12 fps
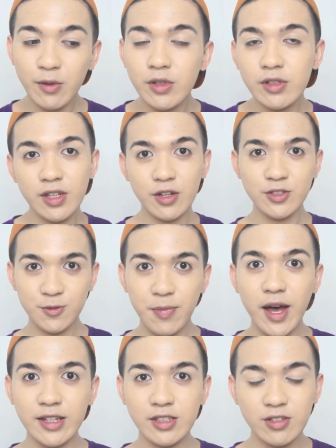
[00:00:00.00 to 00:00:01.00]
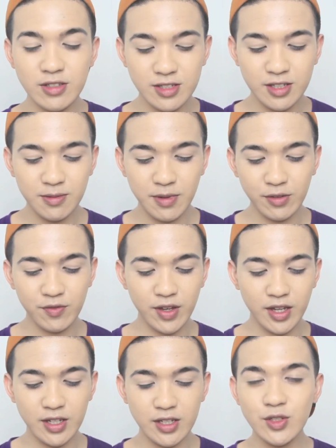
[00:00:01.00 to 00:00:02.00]
will now spot conceal my
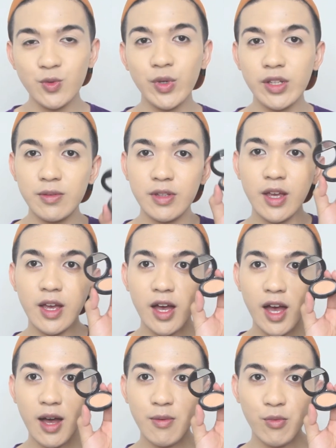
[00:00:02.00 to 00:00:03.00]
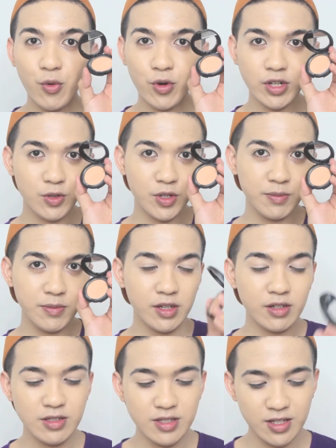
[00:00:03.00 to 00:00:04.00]
face with a more creamy
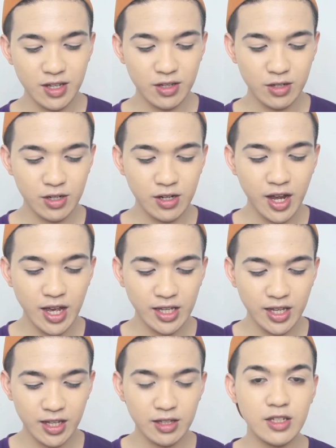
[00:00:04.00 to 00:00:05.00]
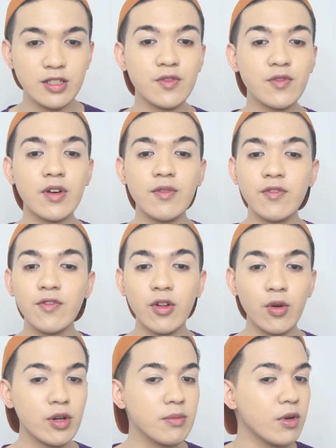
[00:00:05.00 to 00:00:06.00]
concealer. I get this from
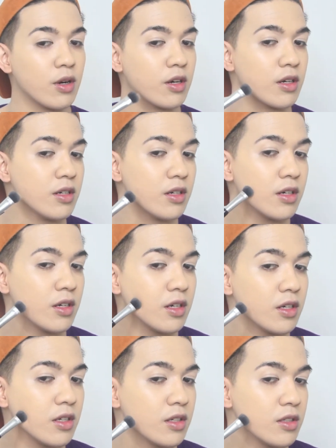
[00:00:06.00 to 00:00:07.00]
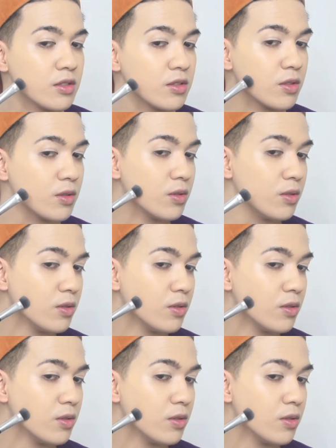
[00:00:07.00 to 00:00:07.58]
Flormar. So,